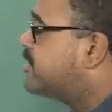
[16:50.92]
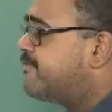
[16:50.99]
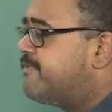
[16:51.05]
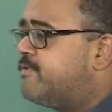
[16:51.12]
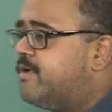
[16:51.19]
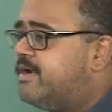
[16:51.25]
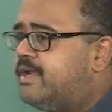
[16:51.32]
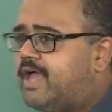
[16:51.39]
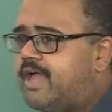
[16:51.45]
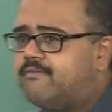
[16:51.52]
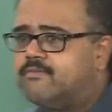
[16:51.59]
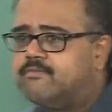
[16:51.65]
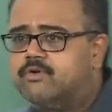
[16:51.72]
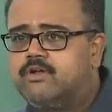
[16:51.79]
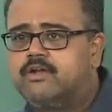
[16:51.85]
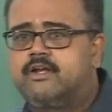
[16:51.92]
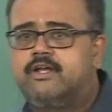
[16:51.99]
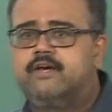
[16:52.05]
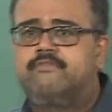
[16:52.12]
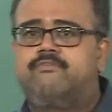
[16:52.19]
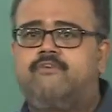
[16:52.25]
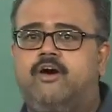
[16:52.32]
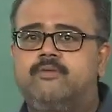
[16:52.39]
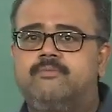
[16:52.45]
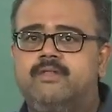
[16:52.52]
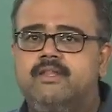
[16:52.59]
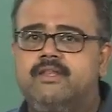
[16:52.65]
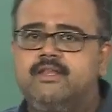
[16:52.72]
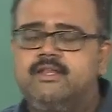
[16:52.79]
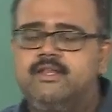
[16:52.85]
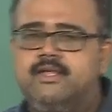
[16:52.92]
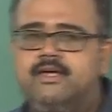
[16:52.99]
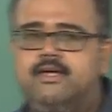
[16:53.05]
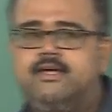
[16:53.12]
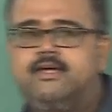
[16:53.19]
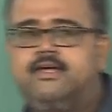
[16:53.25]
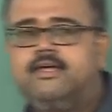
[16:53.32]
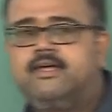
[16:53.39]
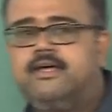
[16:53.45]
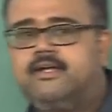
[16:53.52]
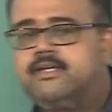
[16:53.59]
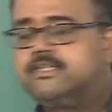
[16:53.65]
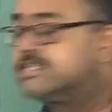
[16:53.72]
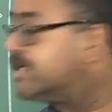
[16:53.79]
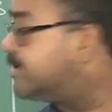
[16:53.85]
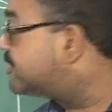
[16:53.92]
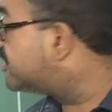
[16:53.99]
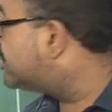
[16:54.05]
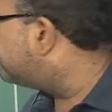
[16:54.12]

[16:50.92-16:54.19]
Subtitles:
if you want to have a more formal description